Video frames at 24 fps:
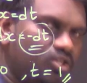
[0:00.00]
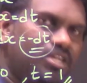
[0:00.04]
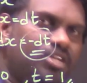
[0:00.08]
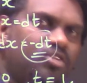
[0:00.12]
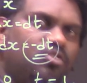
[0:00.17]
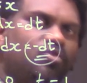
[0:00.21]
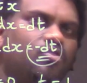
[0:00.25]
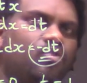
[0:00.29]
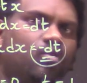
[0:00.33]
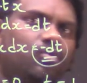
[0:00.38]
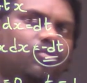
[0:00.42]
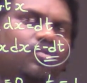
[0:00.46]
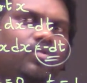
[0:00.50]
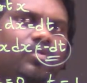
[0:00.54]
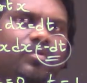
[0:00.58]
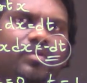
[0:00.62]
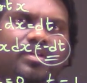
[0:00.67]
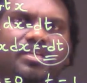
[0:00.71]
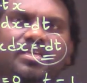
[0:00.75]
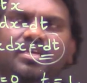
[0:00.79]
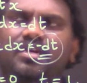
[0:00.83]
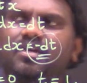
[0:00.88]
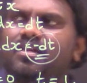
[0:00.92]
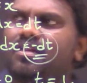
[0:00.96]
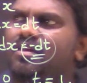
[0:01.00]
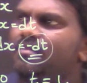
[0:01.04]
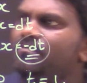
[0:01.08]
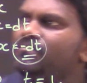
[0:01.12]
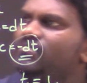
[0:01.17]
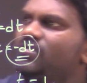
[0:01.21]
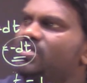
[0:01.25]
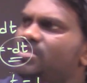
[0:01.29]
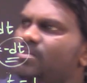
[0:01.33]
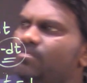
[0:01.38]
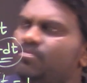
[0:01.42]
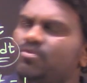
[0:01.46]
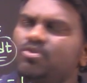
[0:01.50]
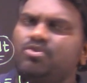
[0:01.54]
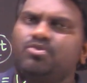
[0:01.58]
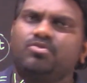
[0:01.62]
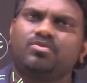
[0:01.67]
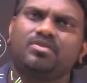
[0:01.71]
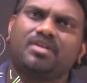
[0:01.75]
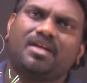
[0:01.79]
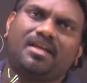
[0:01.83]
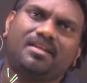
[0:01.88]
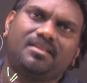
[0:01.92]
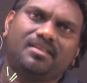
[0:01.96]
should need to go over here,
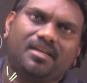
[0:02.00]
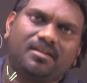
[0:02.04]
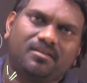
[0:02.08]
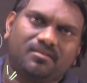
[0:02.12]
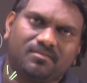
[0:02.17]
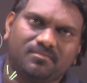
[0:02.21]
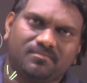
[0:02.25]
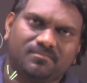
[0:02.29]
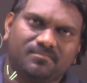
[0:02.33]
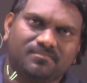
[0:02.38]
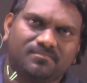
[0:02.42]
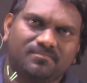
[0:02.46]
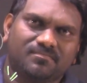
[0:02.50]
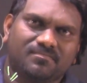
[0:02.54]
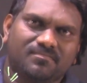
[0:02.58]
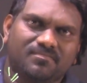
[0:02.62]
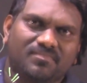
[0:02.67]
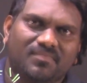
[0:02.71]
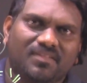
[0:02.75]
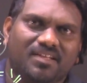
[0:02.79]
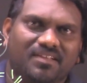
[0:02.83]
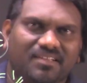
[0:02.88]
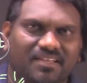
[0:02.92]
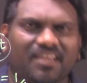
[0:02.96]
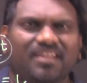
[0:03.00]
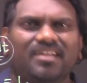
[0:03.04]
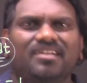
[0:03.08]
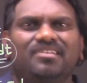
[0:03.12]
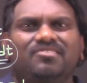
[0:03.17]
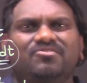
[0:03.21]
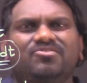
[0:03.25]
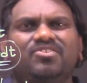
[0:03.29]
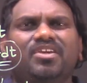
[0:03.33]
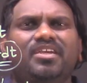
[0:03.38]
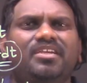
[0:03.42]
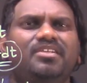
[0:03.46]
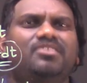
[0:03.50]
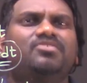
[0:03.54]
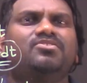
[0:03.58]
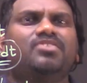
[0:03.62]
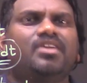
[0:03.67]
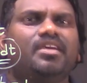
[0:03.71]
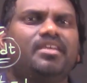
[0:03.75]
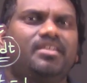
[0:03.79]
substitute, and then get it. Try,